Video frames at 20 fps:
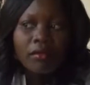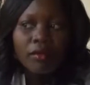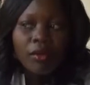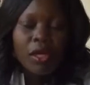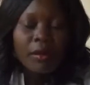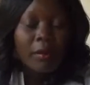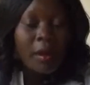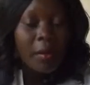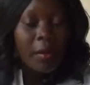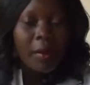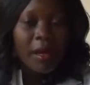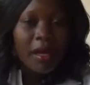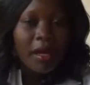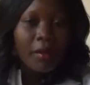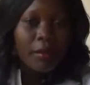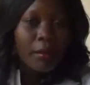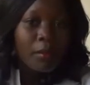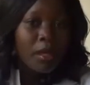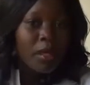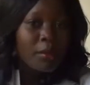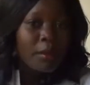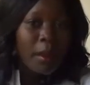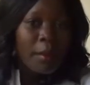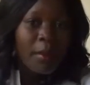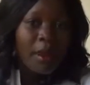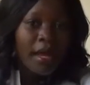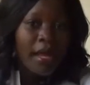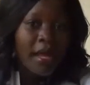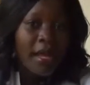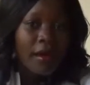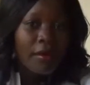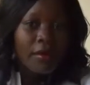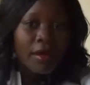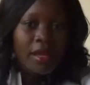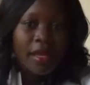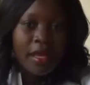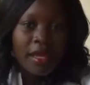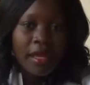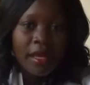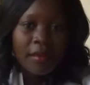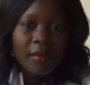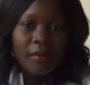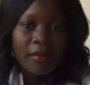When Papa Gary came.